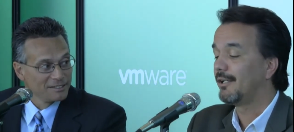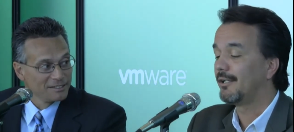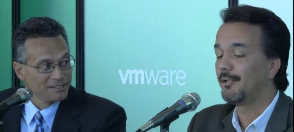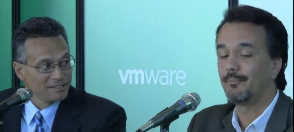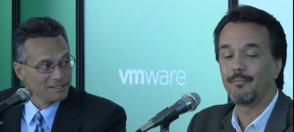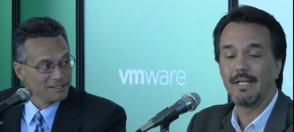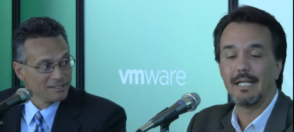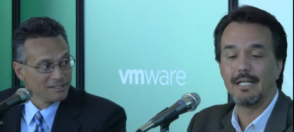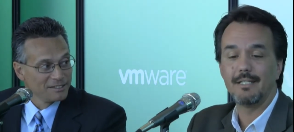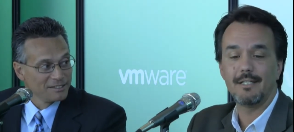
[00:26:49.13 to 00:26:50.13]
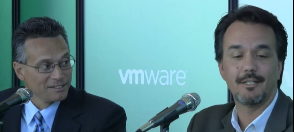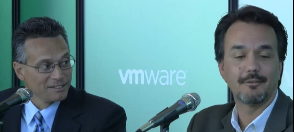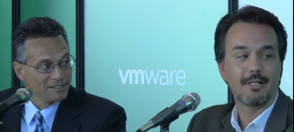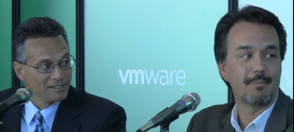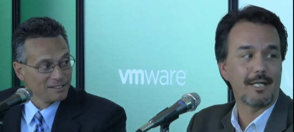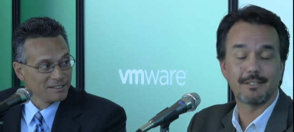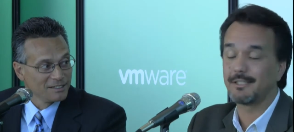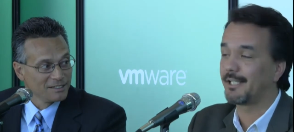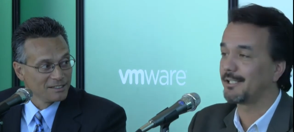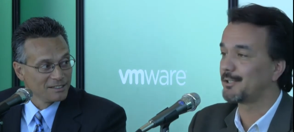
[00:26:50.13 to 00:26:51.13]
Speaker 1: um, it, you know, I'm
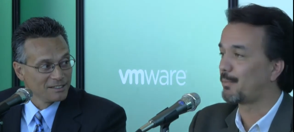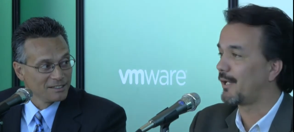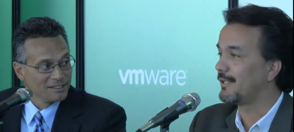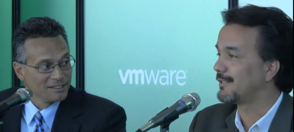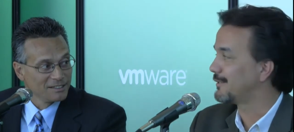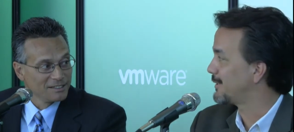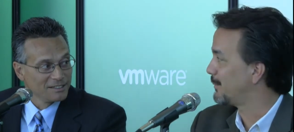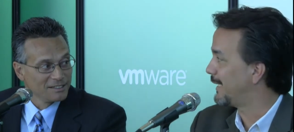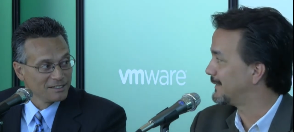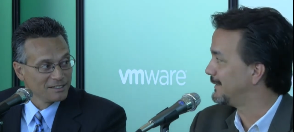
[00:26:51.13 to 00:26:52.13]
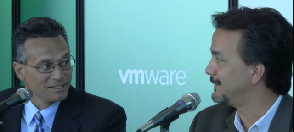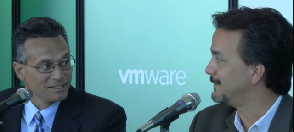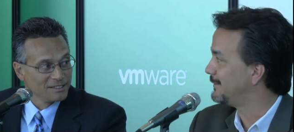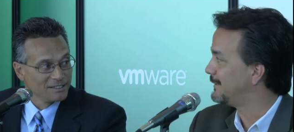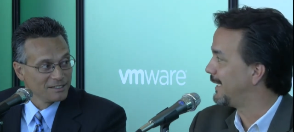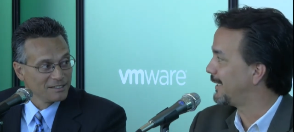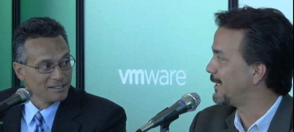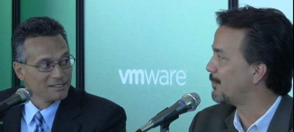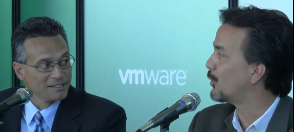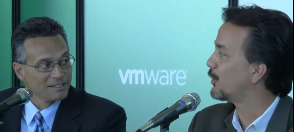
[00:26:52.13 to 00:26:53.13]
actually kind of surprised that someone hasn't
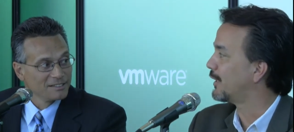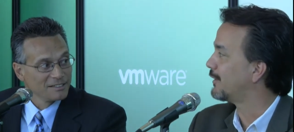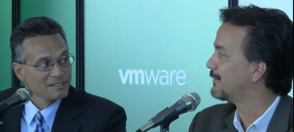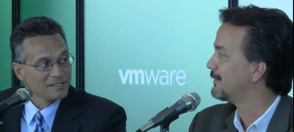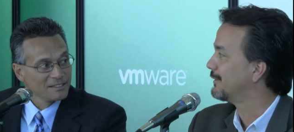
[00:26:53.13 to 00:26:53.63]
taken them earlier.